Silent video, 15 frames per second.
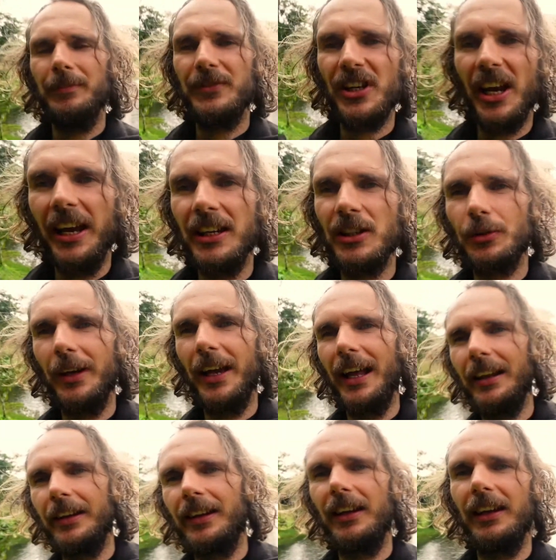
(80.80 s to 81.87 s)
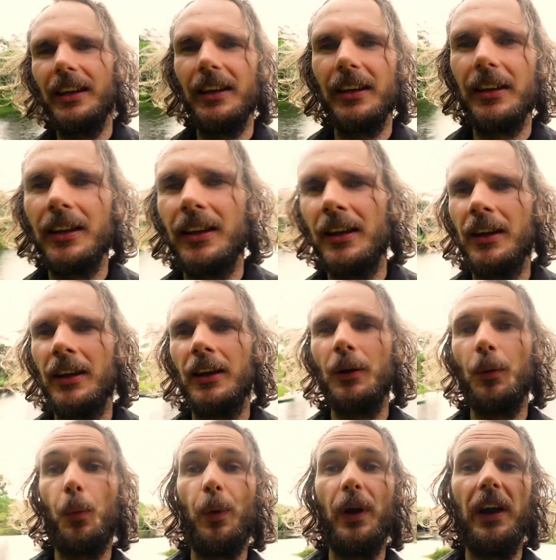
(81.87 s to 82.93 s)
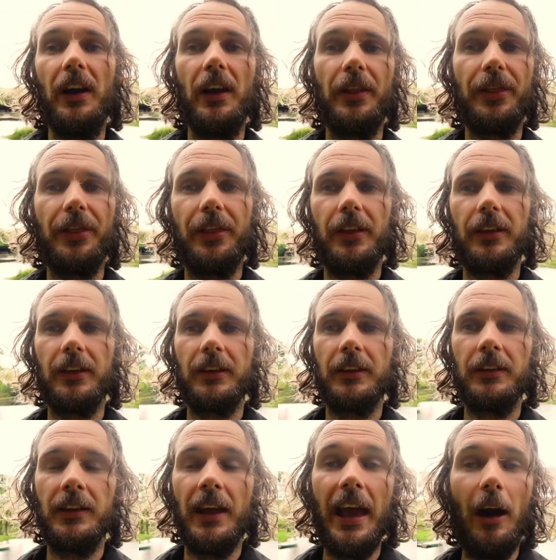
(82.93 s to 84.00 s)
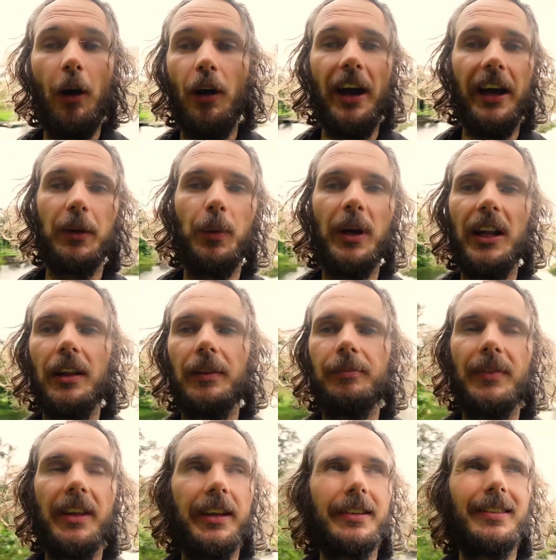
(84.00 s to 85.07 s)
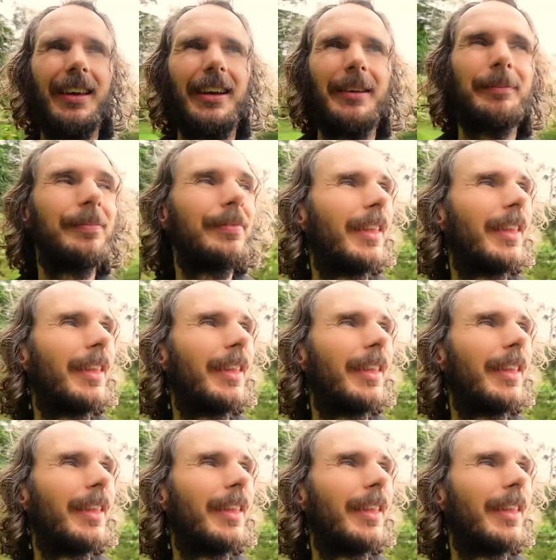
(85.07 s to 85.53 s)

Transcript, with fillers: change reality with or at will, let's say